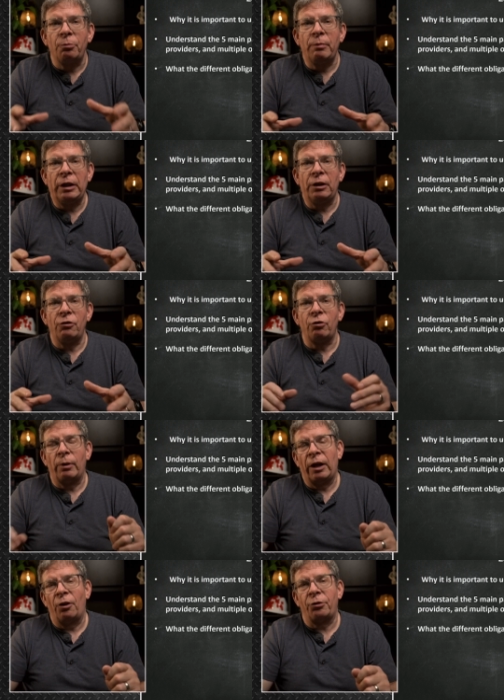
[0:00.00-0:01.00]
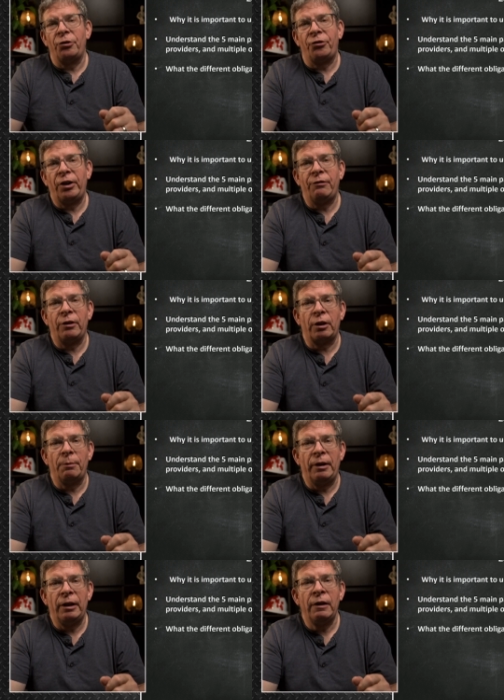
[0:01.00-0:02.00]
mean to a health and safety
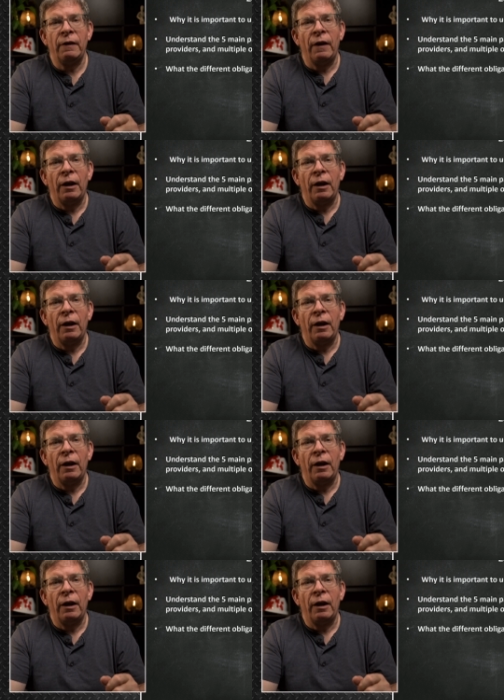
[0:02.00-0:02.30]
committee,